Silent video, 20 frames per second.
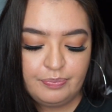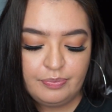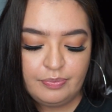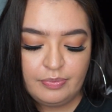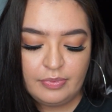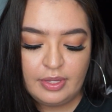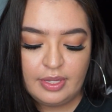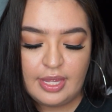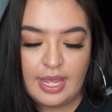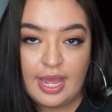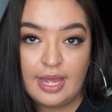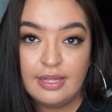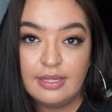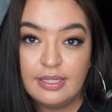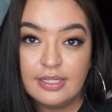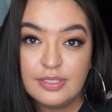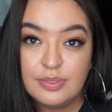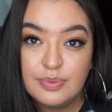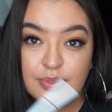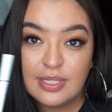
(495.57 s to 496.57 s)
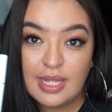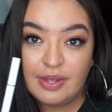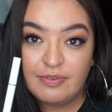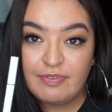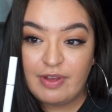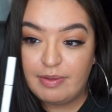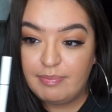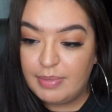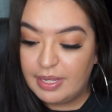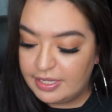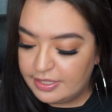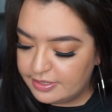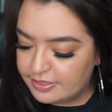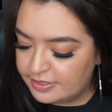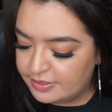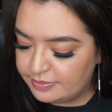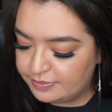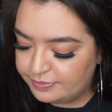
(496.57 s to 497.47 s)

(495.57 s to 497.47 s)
So yeah, this was like five bucks.